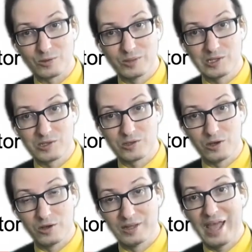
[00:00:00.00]
So it's
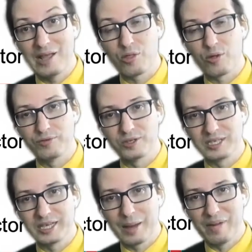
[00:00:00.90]
an 1/8 of a
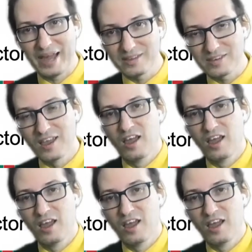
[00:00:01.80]
gigabyte.